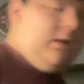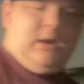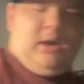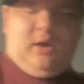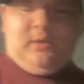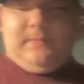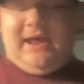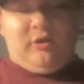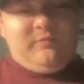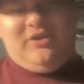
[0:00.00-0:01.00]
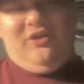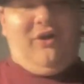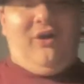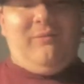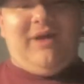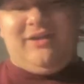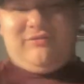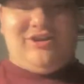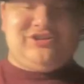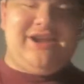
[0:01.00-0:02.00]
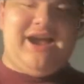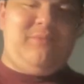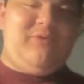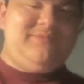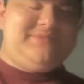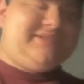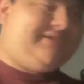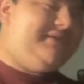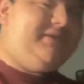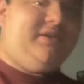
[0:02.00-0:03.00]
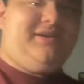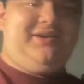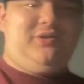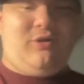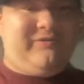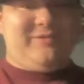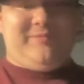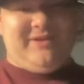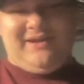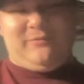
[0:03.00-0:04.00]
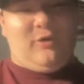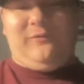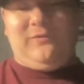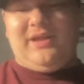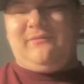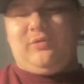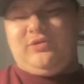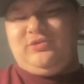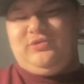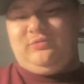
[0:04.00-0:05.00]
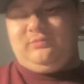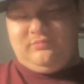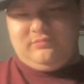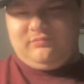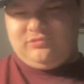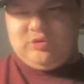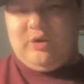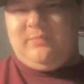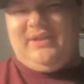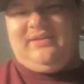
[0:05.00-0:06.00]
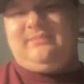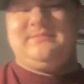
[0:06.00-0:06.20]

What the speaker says: That'll be all my Rush albums. Hopefully everyone who joined me